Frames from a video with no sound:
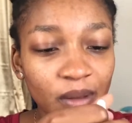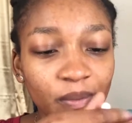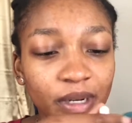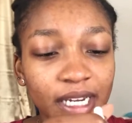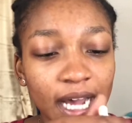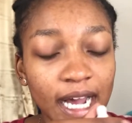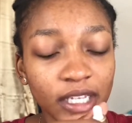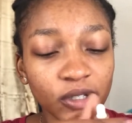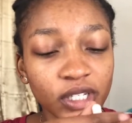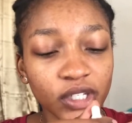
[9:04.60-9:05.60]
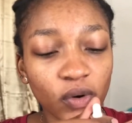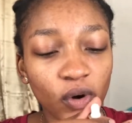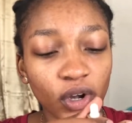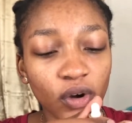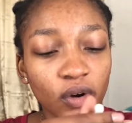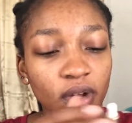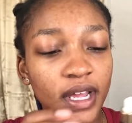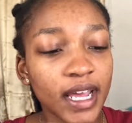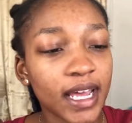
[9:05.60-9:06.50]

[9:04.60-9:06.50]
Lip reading: But I use this oil.